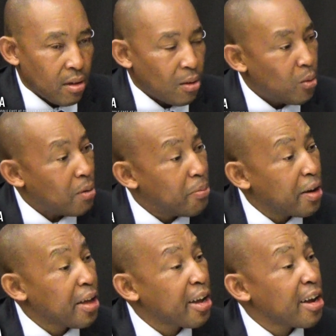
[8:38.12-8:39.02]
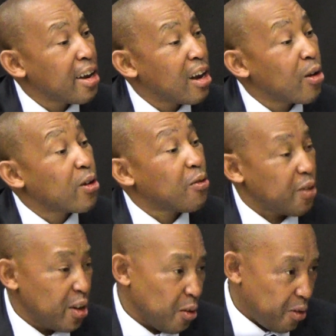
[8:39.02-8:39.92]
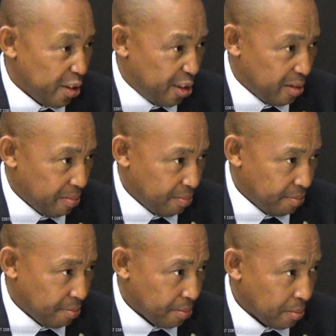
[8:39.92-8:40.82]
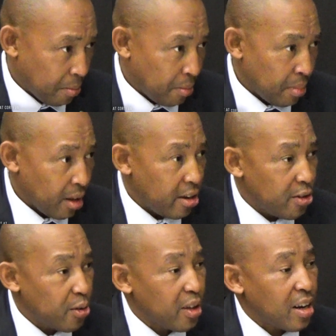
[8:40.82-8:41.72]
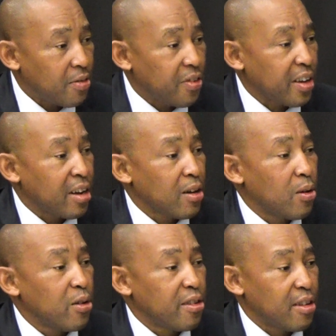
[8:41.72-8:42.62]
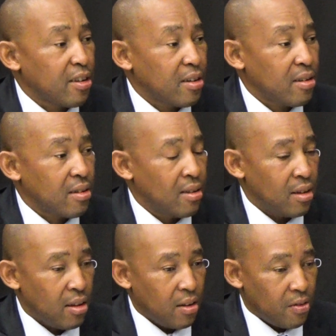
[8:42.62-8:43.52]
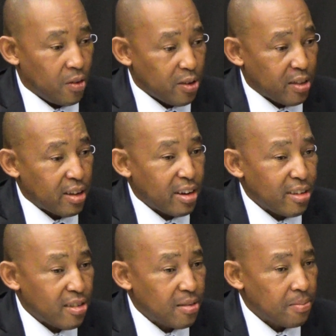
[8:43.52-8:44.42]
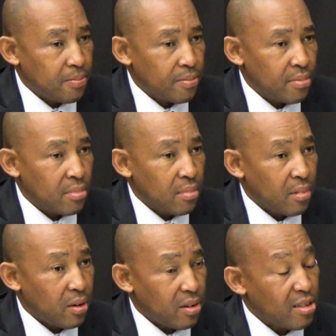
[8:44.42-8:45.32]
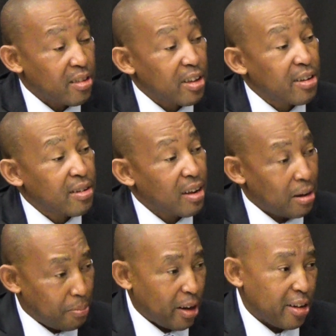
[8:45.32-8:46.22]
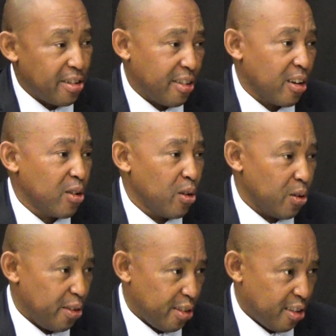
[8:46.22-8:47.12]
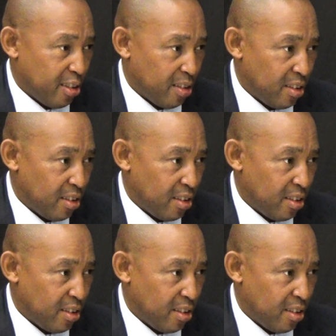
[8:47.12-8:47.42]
we're bringing in a lot of innovation into the African continent. For starters, seed applied technologies.